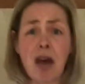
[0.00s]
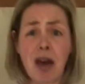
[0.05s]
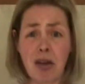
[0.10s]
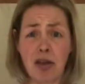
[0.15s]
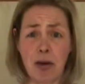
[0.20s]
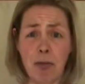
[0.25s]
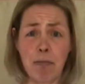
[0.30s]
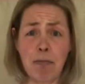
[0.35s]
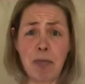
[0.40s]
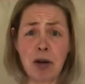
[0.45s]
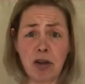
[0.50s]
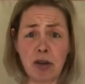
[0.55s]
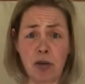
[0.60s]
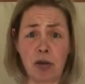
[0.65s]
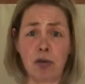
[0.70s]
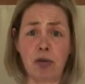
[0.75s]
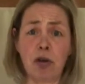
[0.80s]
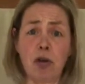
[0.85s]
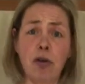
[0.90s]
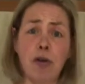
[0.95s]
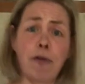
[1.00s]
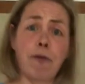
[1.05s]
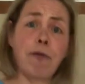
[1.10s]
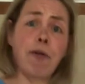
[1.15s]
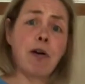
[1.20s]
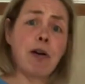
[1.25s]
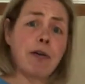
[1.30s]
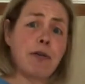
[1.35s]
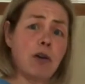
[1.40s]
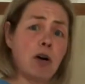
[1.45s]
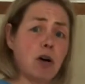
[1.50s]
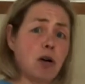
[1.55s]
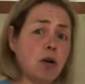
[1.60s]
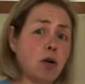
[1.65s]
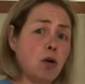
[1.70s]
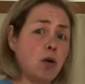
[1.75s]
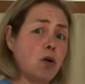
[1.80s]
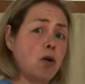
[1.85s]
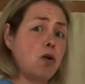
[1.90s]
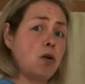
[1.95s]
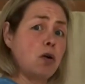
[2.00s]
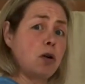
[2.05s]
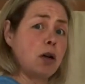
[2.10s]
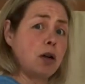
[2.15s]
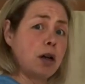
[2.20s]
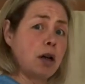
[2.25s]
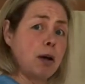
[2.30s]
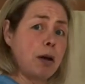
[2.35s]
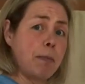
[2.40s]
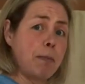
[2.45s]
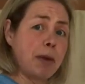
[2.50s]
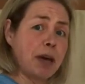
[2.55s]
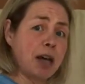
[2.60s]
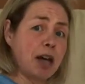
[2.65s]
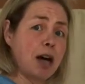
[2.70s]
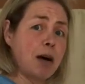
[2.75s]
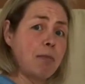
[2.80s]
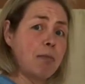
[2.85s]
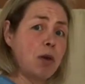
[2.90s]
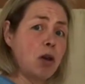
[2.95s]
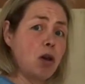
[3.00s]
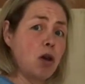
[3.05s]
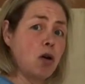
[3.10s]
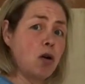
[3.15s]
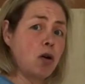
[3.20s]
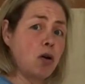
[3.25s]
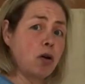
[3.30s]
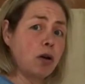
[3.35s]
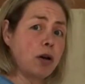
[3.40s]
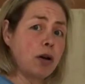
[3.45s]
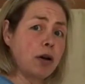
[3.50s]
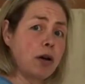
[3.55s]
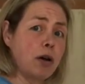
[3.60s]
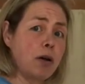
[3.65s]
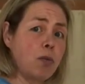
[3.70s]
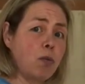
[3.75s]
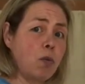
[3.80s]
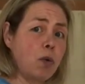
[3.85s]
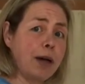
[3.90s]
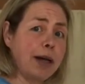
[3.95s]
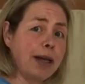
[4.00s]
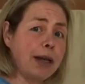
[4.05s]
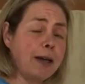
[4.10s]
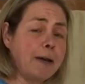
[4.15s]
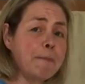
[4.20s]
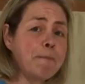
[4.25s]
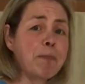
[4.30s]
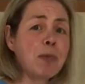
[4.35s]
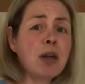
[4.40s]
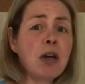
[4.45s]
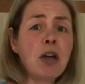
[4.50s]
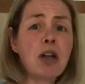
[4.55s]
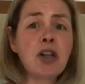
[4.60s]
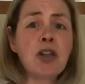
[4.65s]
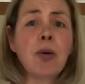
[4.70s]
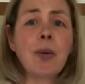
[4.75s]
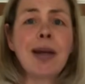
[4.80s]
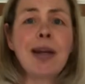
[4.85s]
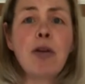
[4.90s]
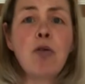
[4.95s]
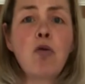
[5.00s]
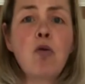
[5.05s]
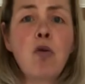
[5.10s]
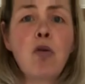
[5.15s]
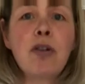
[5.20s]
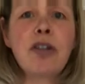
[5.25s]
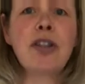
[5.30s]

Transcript: the muscles on the front of our core become long and weak. So in order